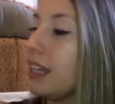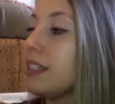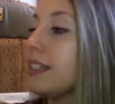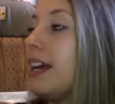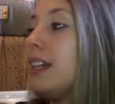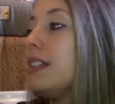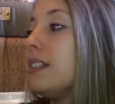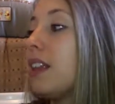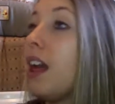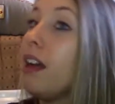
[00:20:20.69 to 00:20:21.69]
guess that
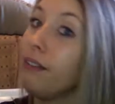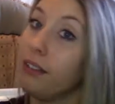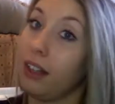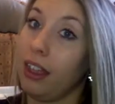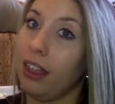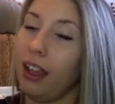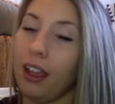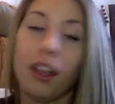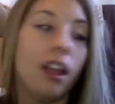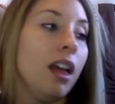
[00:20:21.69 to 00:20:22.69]
is everything.